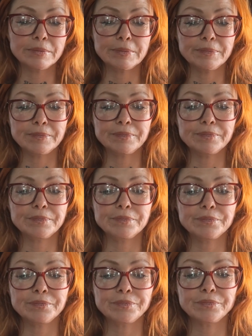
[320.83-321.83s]

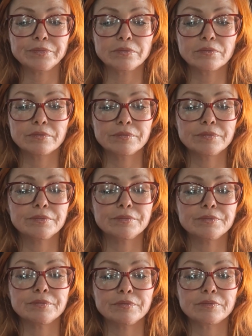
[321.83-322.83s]

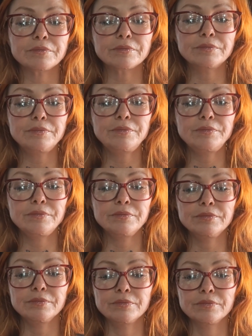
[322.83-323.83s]

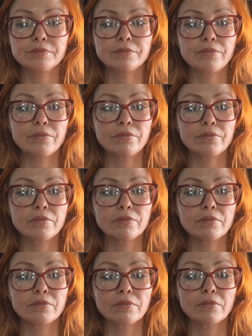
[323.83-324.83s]

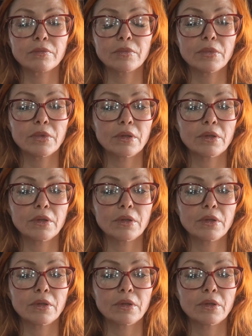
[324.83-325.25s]
[no speech]